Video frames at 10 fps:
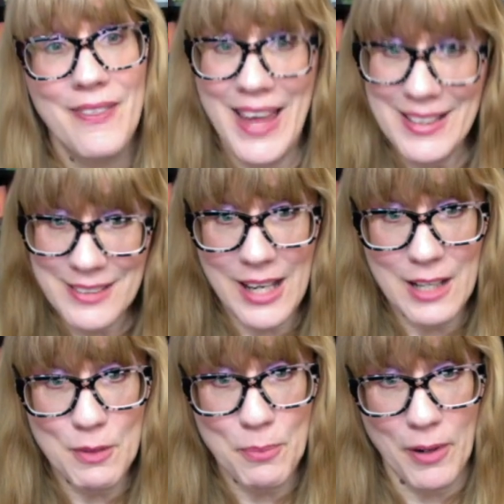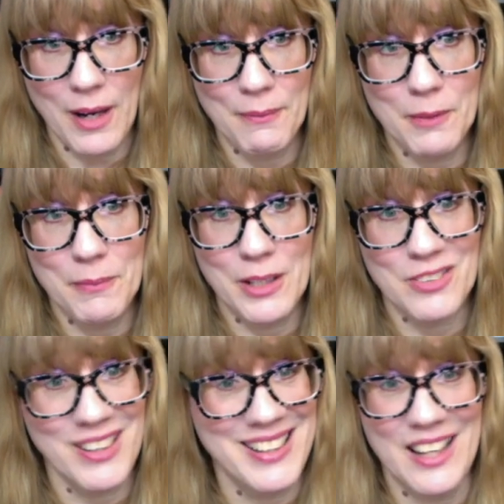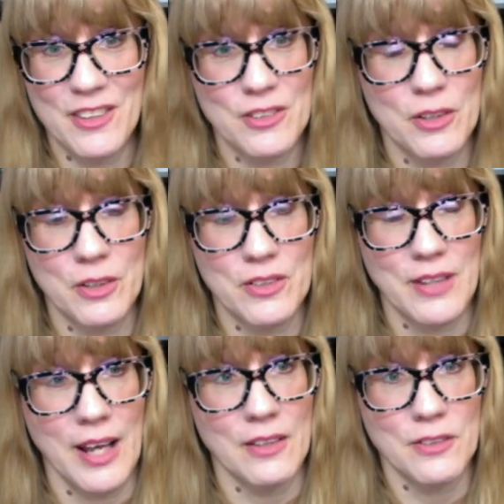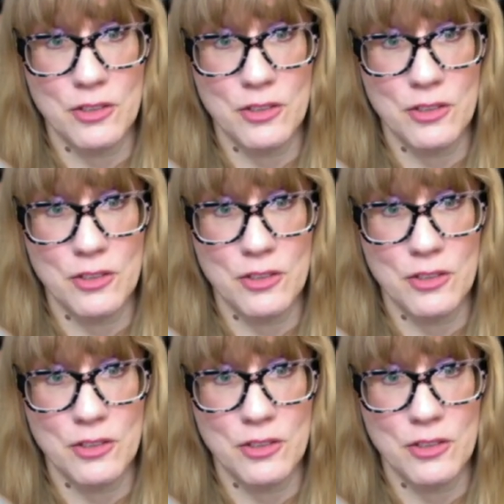That's kind of a problem because right now there's no good sales.